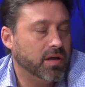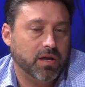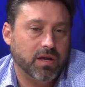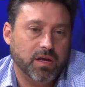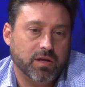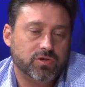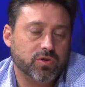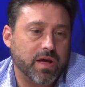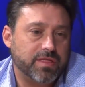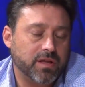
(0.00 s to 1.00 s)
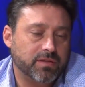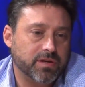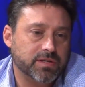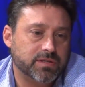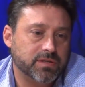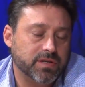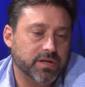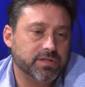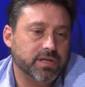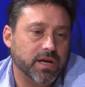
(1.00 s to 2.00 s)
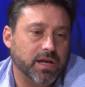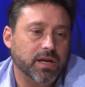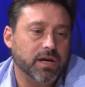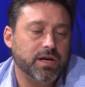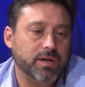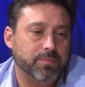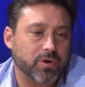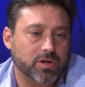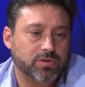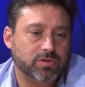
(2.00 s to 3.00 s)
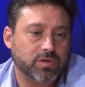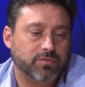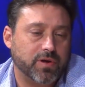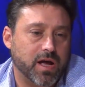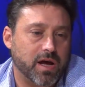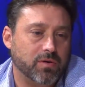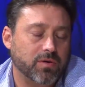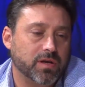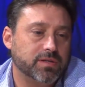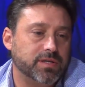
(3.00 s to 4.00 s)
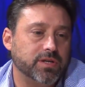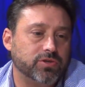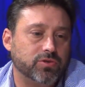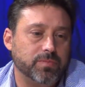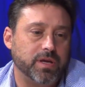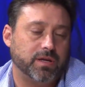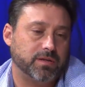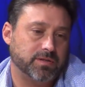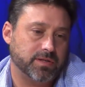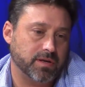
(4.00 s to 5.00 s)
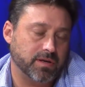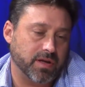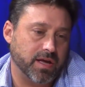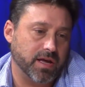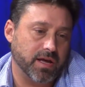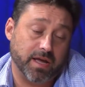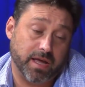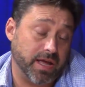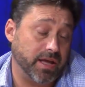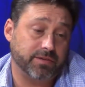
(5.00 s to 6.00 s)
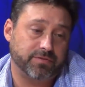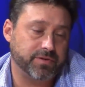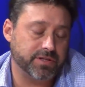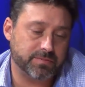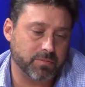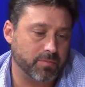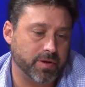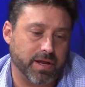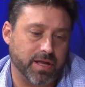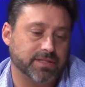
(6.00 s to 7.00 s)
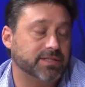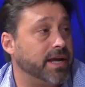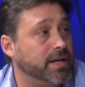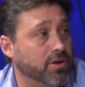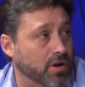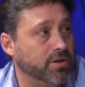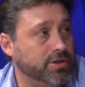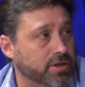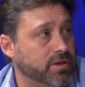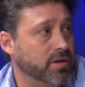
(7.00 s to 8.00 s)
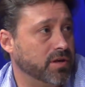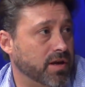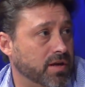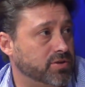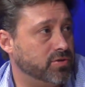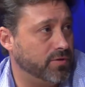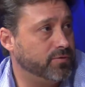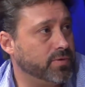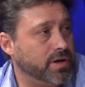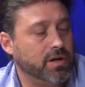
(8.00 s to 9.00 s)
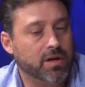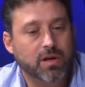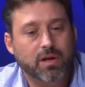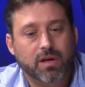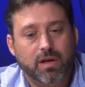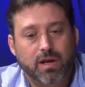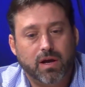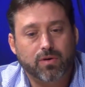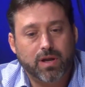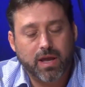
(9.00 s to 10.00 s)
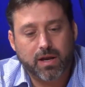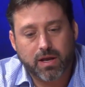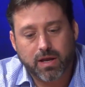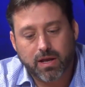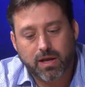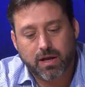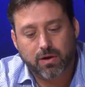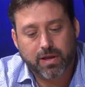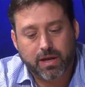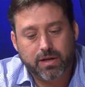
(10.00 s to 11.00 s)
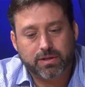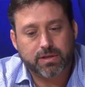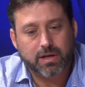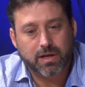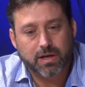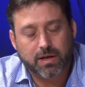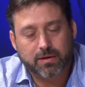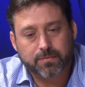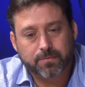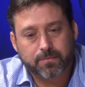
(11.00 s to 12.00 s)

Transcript: Uh, so I think there is there is a, a learning process of how a Seats2Meet uh, at the first moment as a technology, a software, how can, uh, how can it uh,